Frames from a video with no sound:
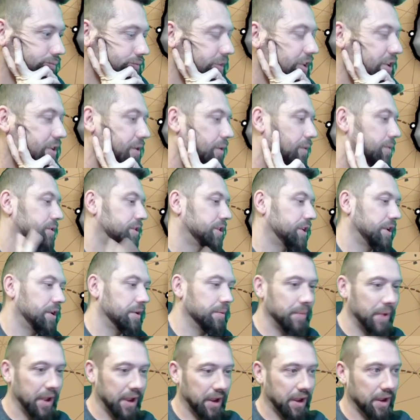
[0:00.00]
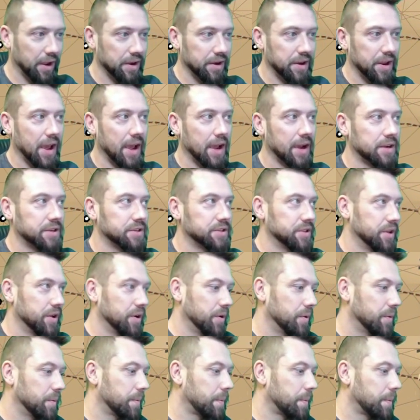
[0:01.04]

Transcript: I don't see him making attacks, though.